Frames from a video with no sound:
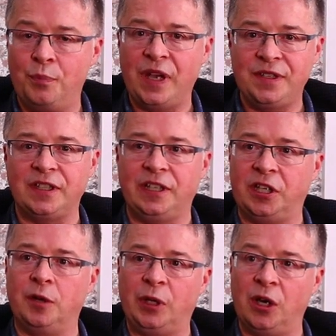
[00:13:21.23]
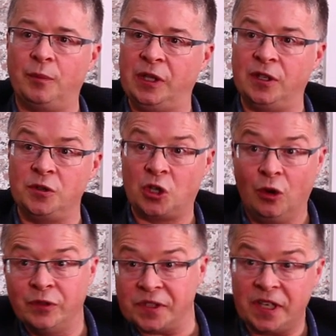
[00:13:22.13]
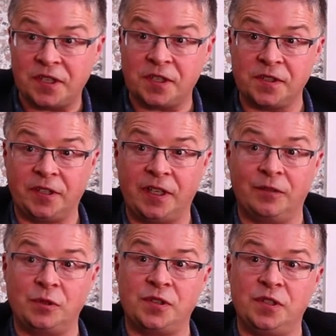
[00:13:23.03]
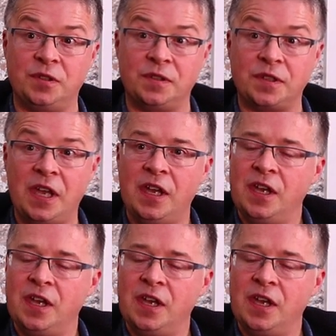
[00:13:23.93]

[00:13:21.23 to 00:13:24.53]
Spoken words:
basically coming up in those conversations that I have with students,